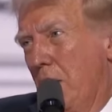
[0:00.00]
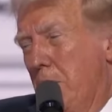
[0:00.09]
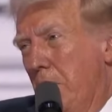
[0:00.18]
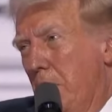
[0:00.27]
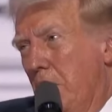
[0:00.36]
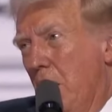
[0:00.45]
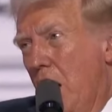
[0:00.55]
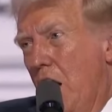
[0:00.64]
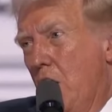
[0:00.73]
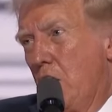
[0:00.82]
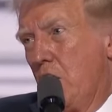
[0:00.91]
and build an
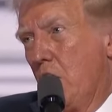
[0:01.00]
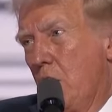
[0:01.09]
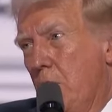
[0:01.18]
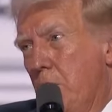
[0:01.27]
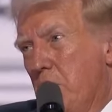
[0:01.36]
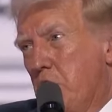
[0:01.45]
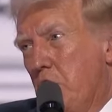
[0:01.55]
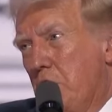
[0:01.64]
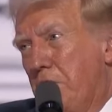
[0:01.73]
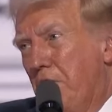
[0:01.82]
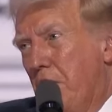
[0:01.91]
Iron Dome missile
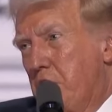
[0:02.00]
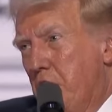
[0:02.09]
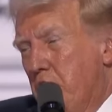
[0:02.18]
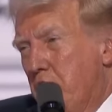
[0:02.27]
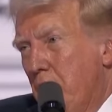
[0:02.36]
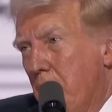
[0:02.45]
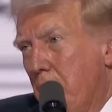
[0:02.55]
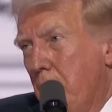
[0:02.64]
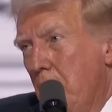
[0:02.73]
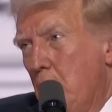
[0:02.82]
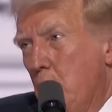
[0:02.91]
defense system